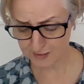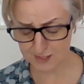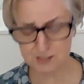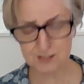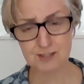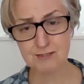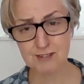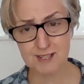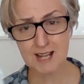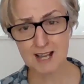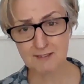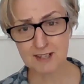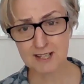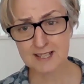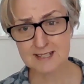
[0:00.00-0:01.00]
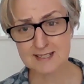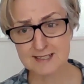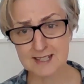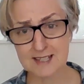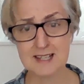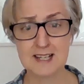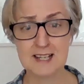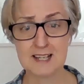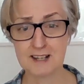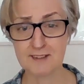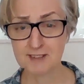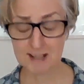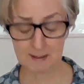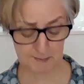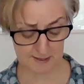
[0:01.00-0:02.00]
is Career Navigator.
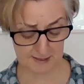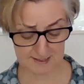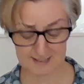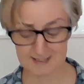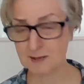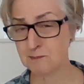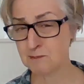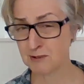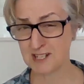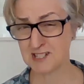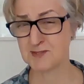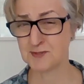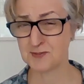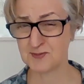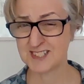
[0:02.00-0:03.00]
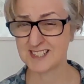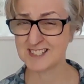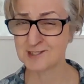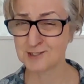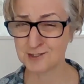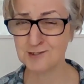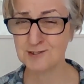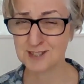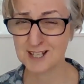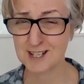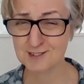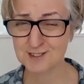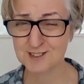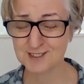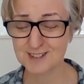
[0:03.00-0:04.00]
I've kept it at the same price since
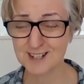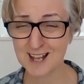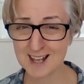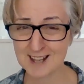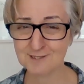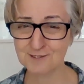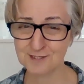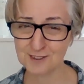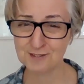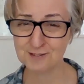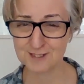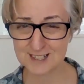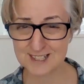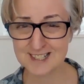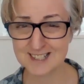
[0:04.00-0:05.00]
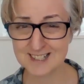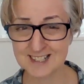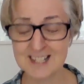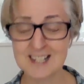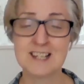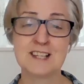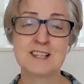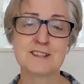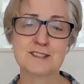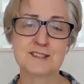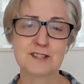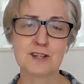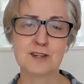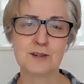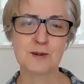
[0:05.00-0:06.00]
2015.
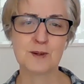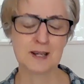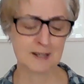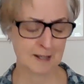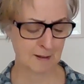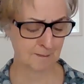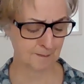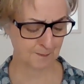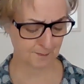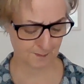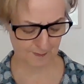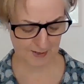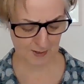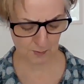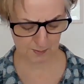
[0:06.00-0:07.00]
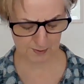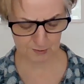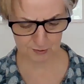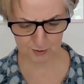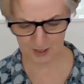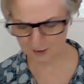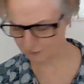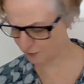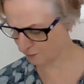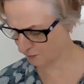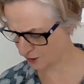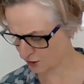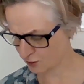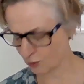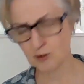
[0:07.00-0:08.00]
So I won't be able to do that for
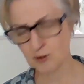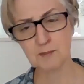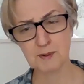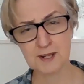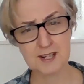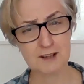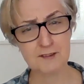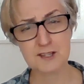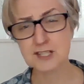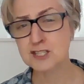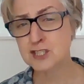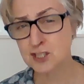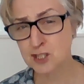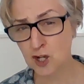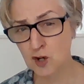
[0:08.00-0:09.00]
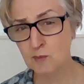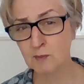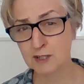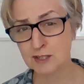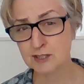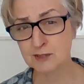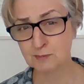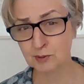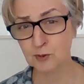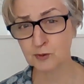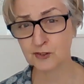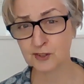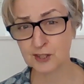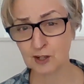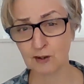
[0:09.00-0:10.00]
much longer, but now there's so much
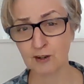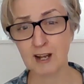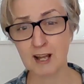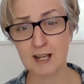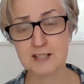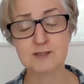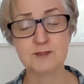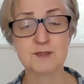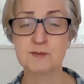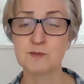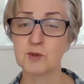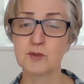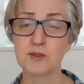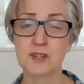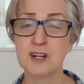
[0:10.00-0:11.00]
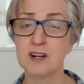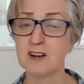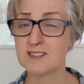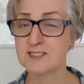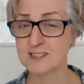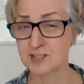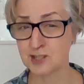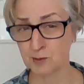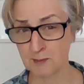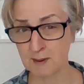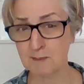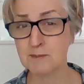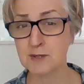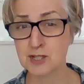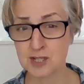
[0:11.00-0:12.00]
support in it online. So it's more than cards, it's your
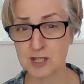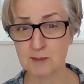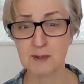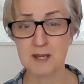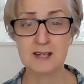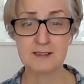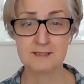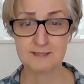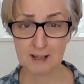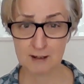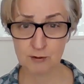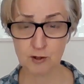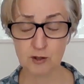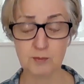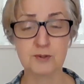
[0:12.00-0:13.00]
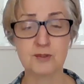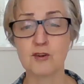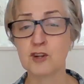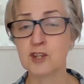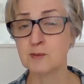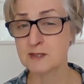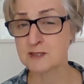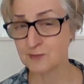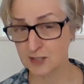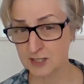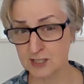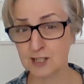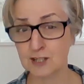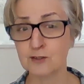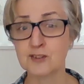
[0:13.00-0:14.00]
membership, downloadable documents,
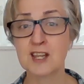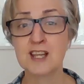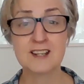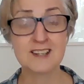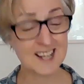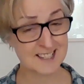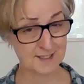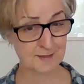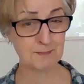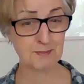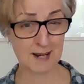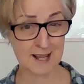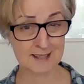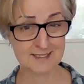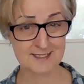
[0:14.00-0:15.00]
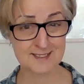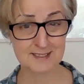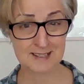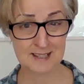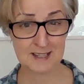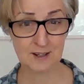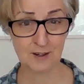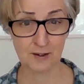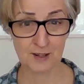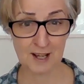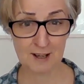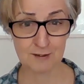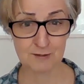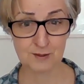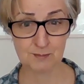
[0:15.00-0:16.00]
videos, lesson plans on
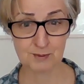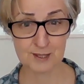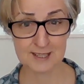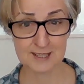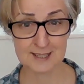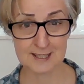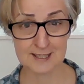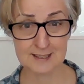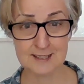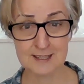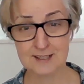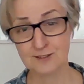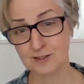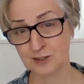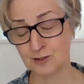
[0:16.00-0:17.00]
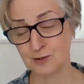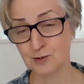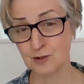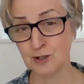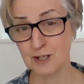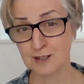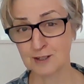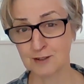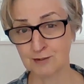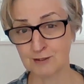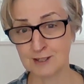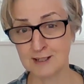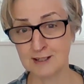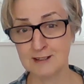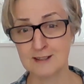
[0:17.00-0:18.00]
how to bring it in to your
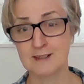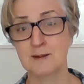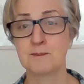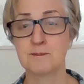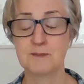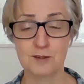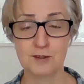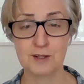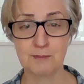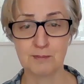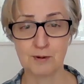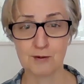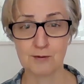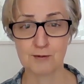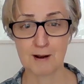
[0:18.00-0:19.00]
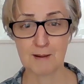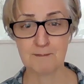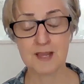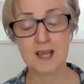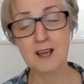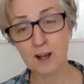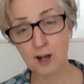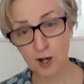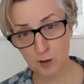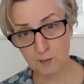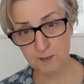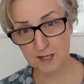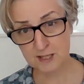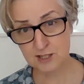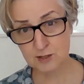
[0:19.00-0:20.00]
career learning program.
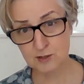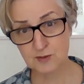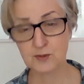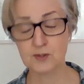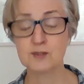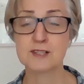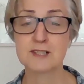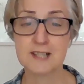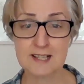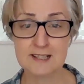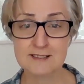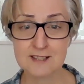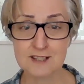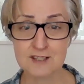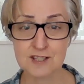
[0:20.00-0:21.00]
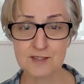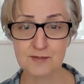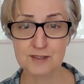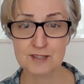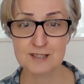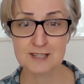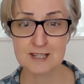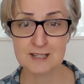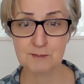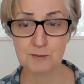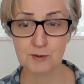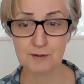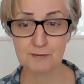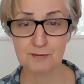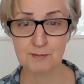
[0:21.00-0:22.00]
Hope that's useful. Get in touch if you need any
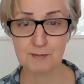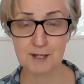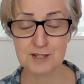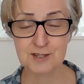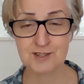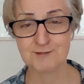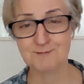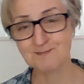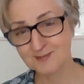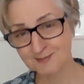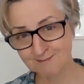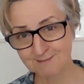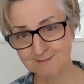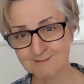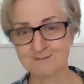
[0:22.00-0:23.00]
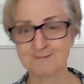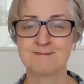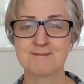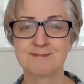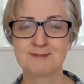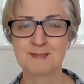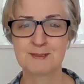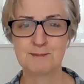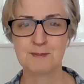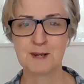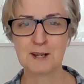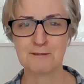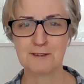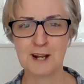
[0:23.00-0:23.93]
more information. Bye